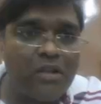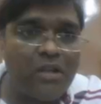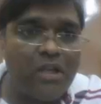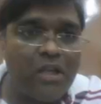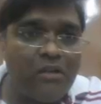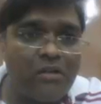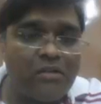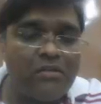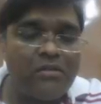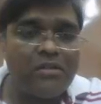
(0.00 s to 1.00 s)
one, E
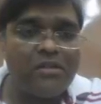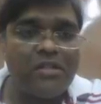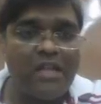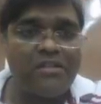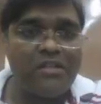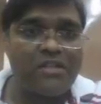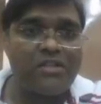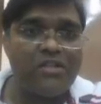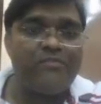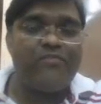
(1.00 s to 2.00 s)
naught sin
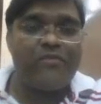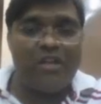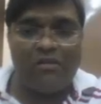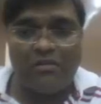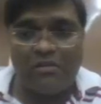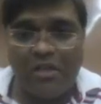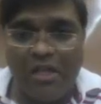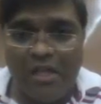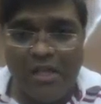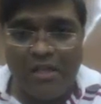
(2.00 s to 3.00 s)
60, E naught
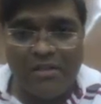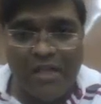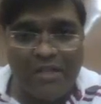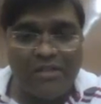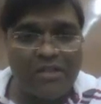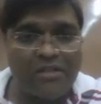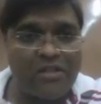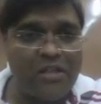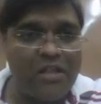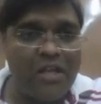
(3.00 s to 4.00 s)
sin
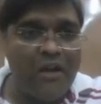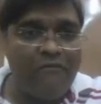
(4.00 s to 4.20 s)
60.